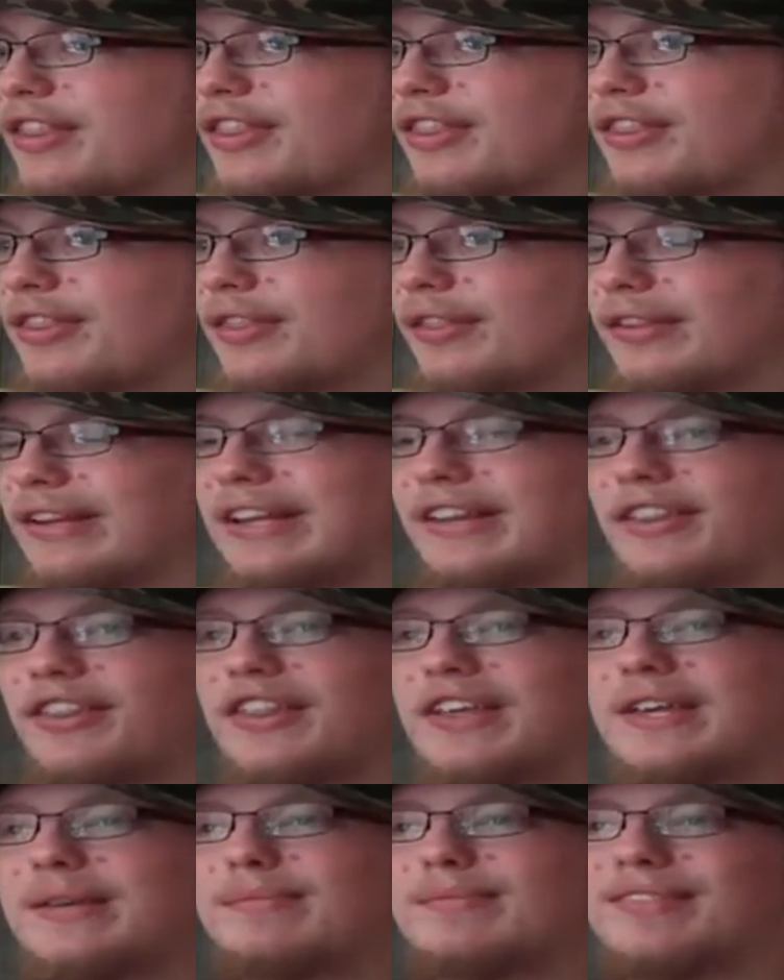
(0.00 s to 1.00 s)
Like
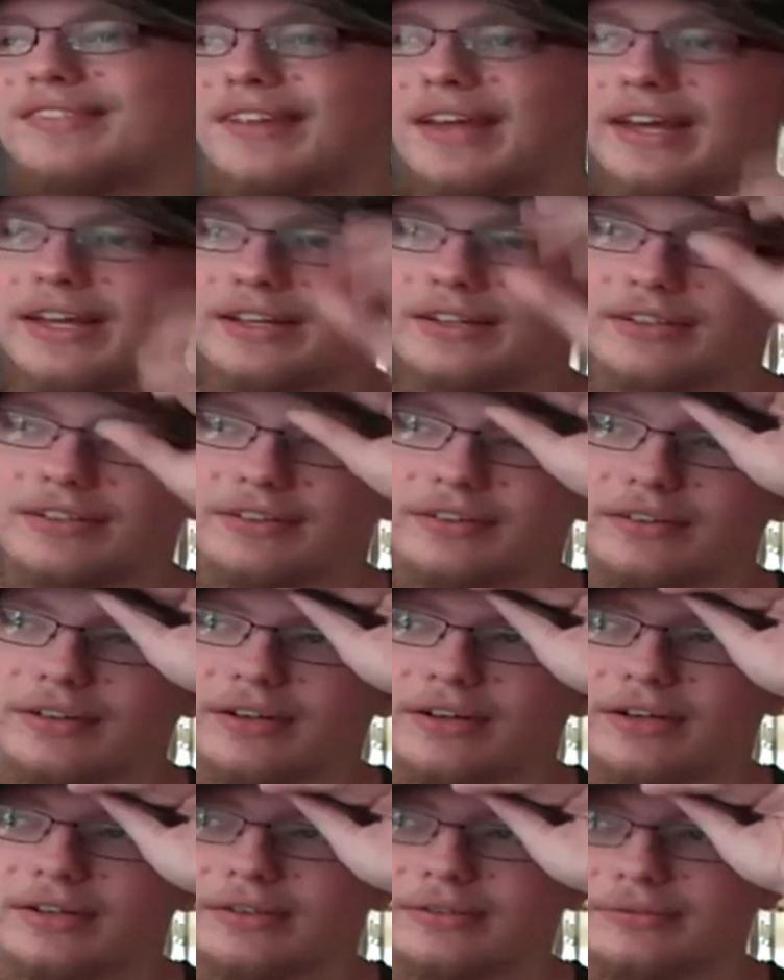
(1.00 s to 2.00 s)
themes and
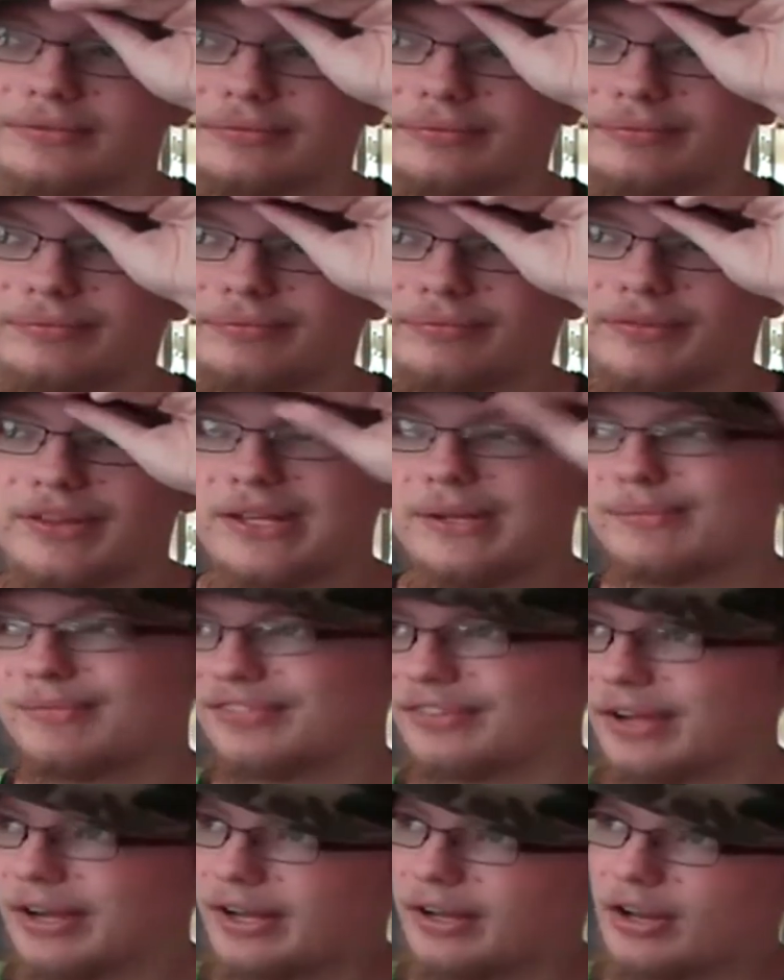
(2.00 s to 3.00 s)

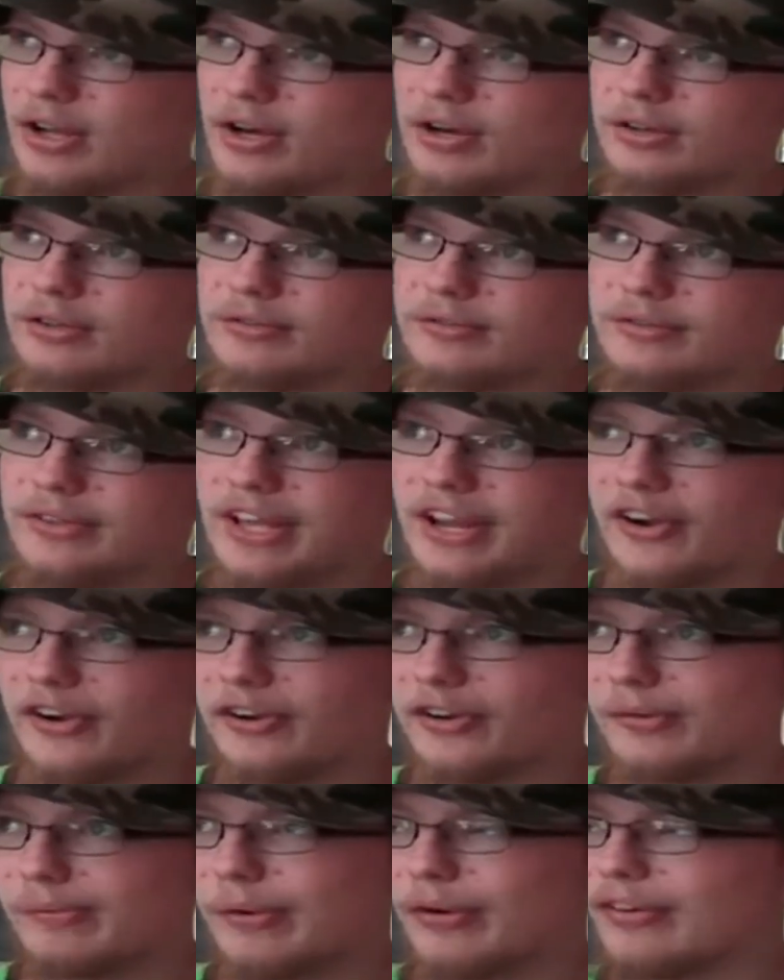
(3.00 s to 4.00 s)
dialogue,
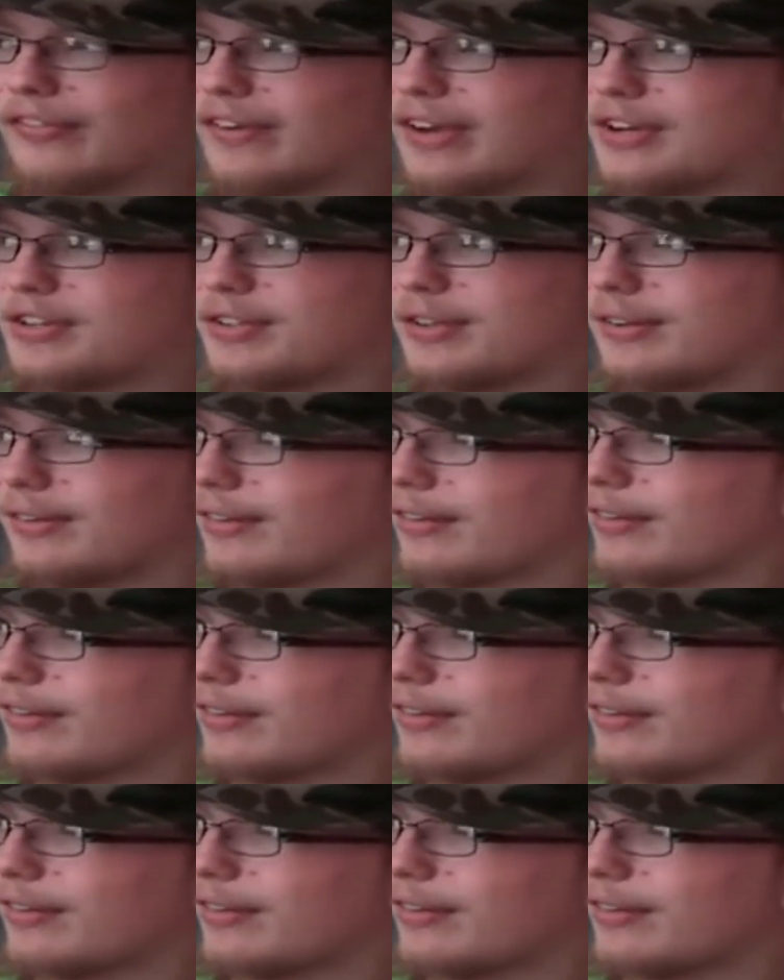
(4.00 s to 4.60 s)
character motivations.